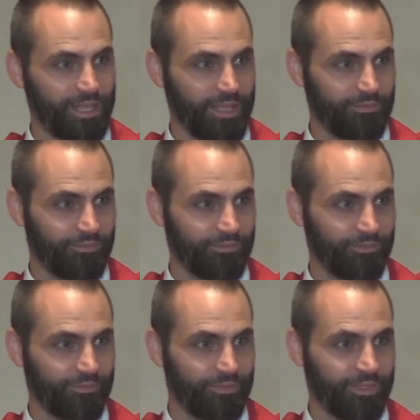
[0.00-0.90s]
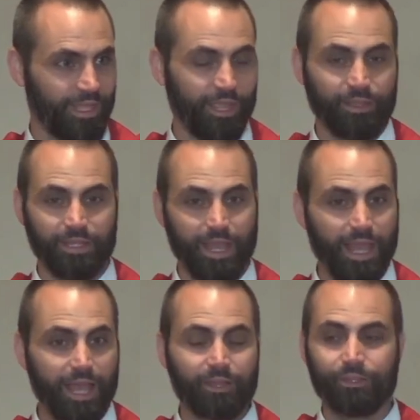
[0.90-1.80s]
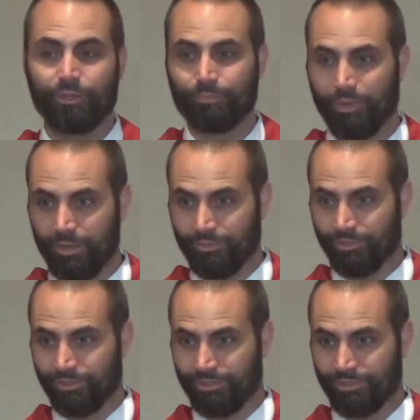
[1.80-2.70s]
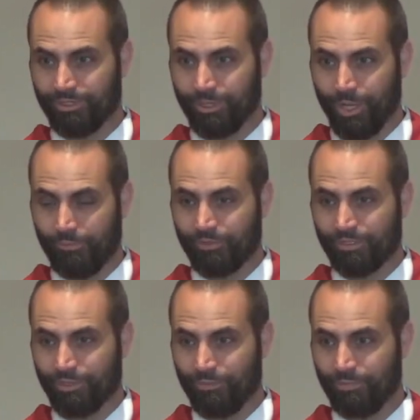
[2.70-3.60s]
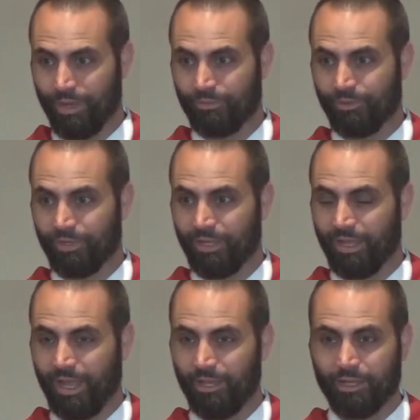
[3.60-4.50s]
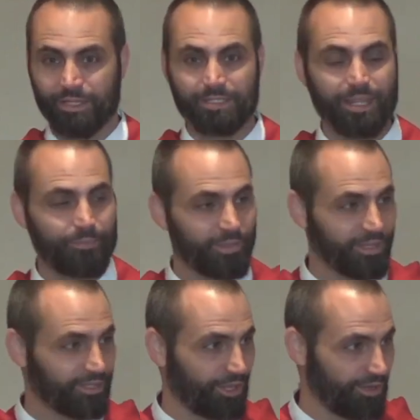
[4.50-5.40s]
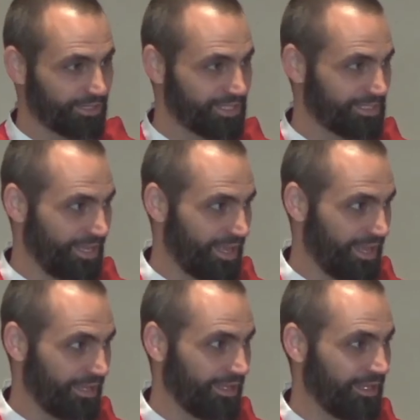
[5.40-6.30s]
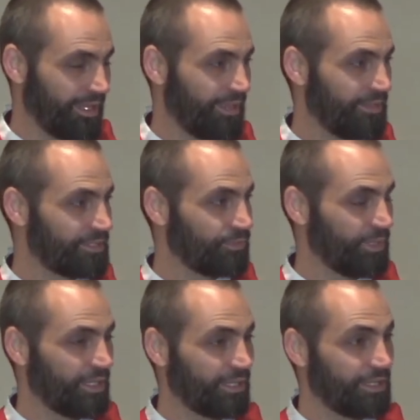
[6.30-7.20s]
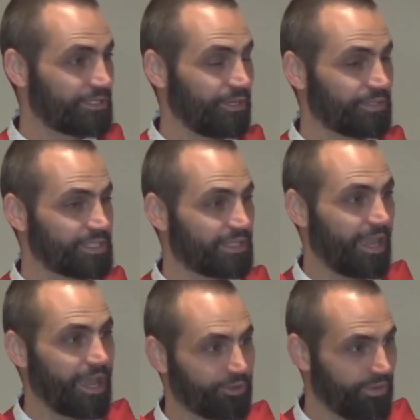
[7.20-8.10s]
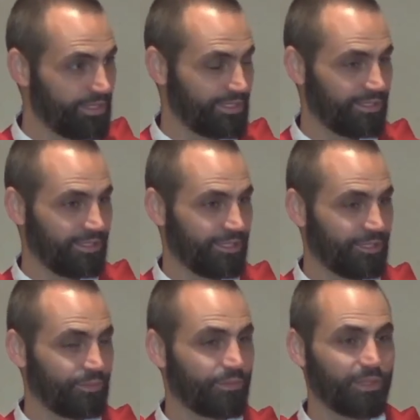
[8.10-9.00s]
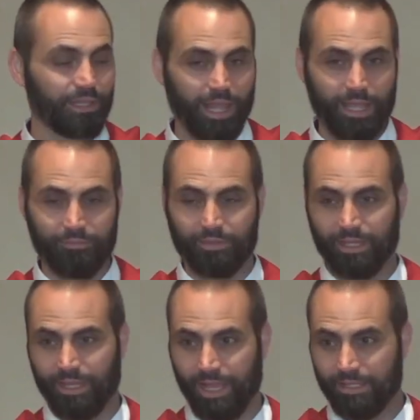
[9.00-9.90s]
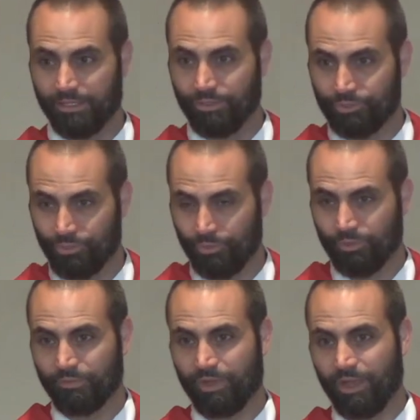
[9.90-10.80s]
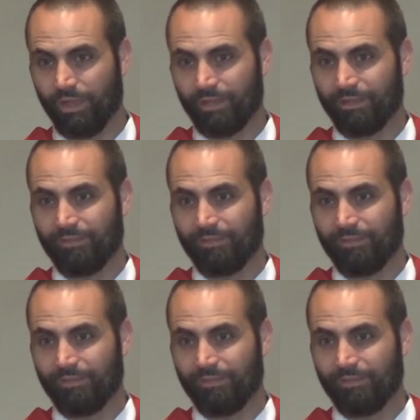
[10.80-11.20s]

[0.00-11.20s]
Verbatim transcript: life? How are you going to get out of your bubble, comfort zone bubble? How are you going to step into the darkness today and this week and start to scatter it? with the life and the light and the truth of God.